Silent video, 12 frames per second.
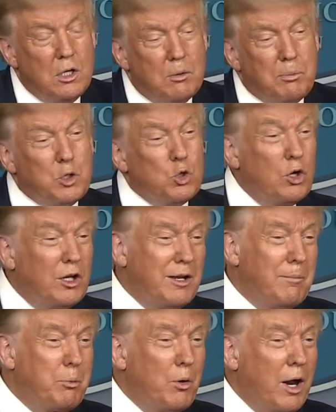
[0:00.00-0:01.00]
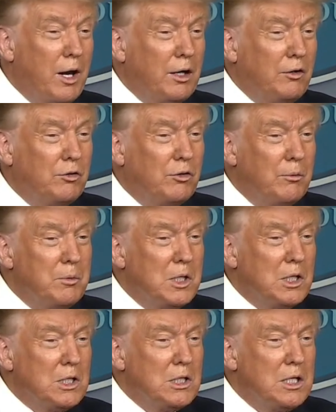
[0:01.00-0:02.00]
petroleum products. I
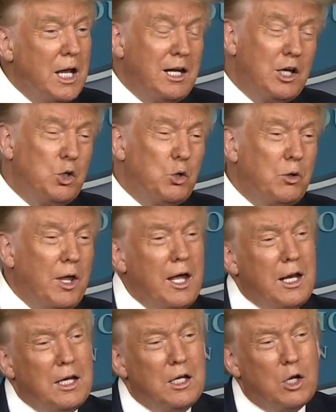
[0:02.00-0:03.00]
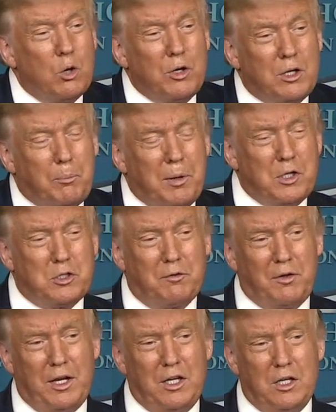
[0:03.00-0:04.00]
mean, how do you do that and go into
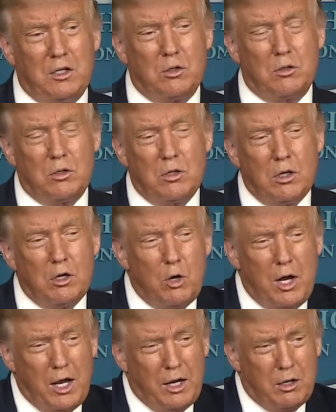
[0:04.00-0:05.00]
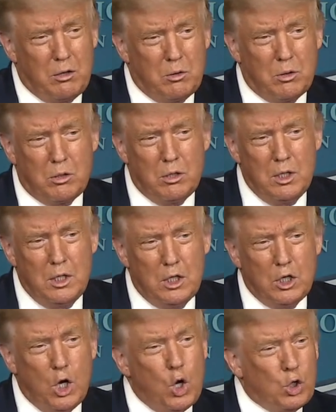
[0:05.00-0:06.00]
Pennsylvania or Ohio or
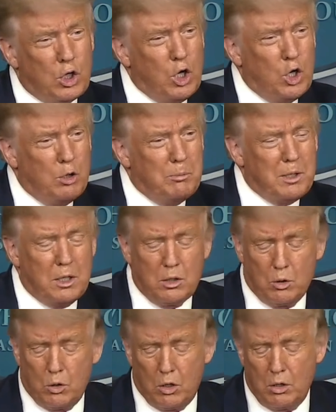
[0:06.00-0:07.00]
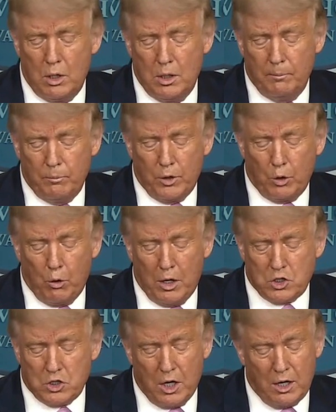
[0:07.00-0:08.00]
Oklahoma or the great
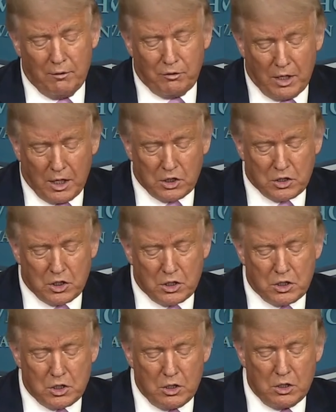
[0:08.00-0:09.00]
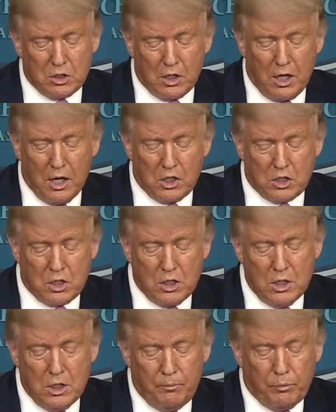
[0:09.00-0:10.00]
state of Texas. She's against
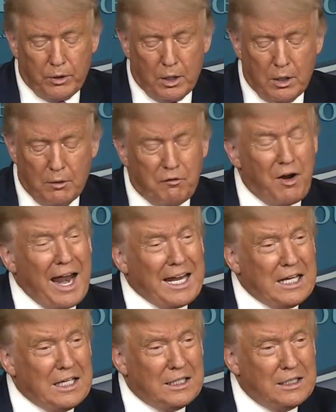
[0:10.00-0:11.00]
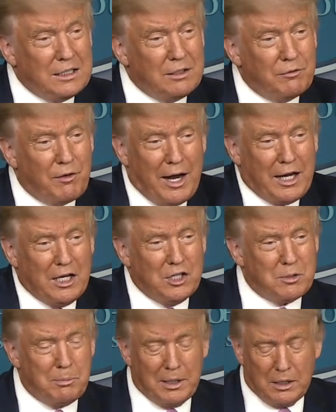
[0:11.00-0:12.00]
uh, fracking. Fracking's
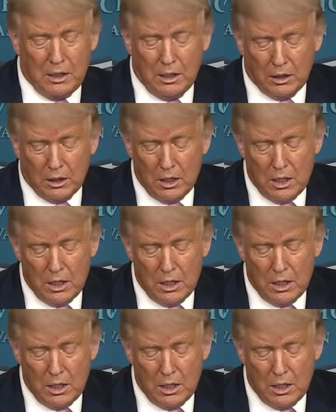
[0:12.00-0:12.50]
a big deal.